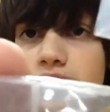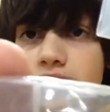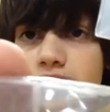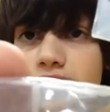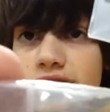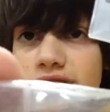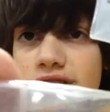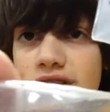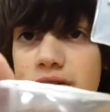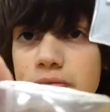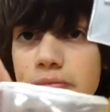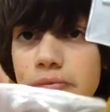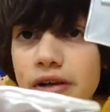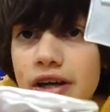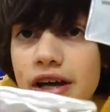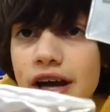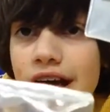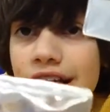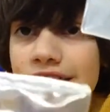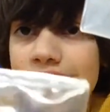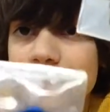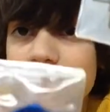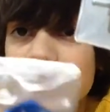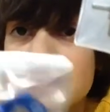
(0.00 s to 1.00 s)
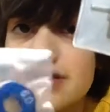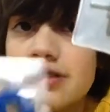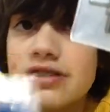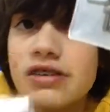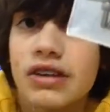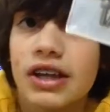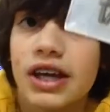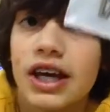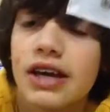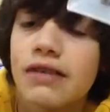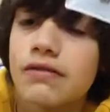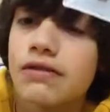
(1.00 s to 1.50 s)
they're the split hexes, so
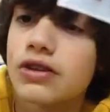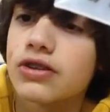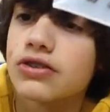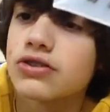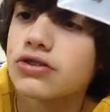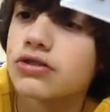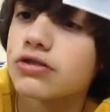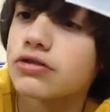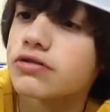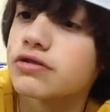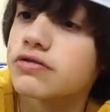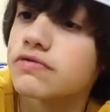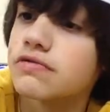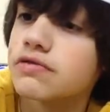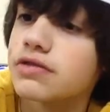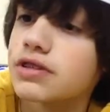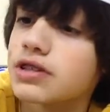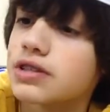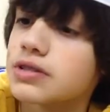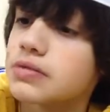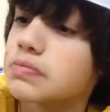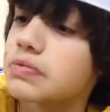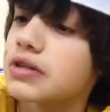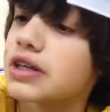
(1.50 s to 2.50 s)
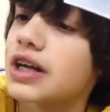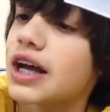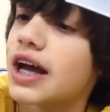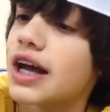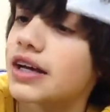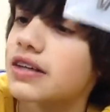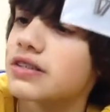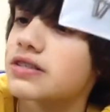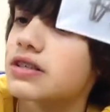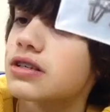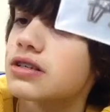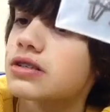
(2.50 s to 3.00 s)
they gave you the screws for the split
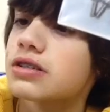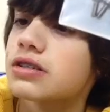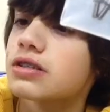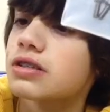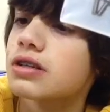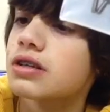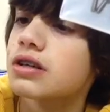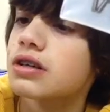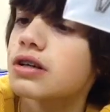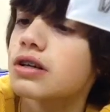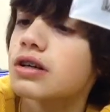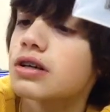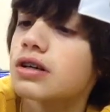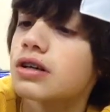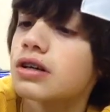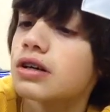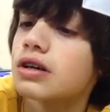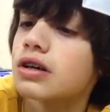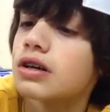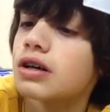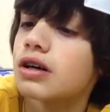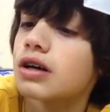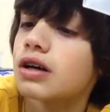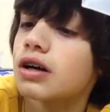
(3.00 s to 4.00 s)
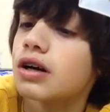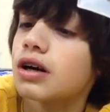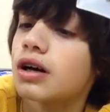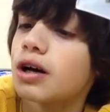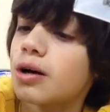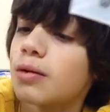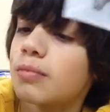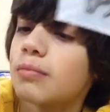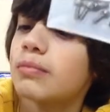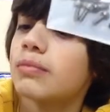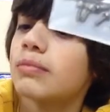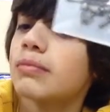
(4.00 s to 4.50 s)
hexes.
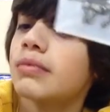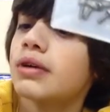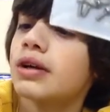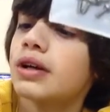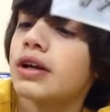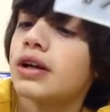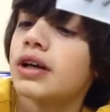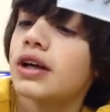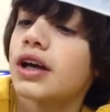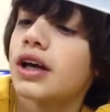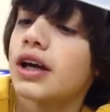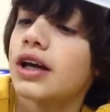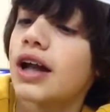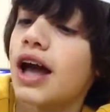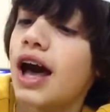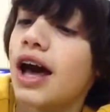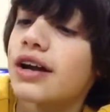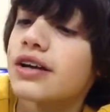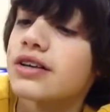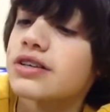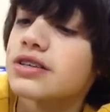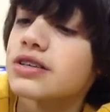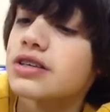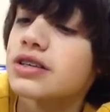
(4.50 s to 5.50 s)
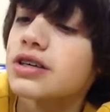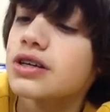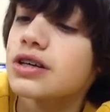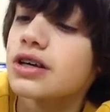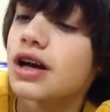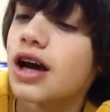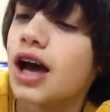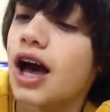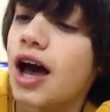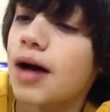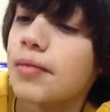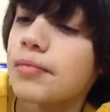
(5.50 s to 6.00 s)
Um, and honestly,
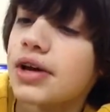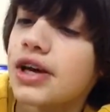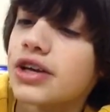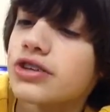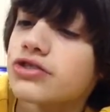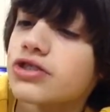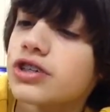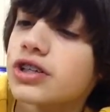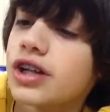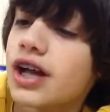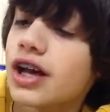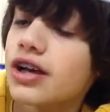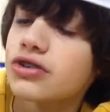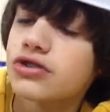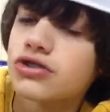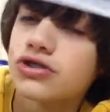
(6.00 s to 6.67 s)
I'm actually not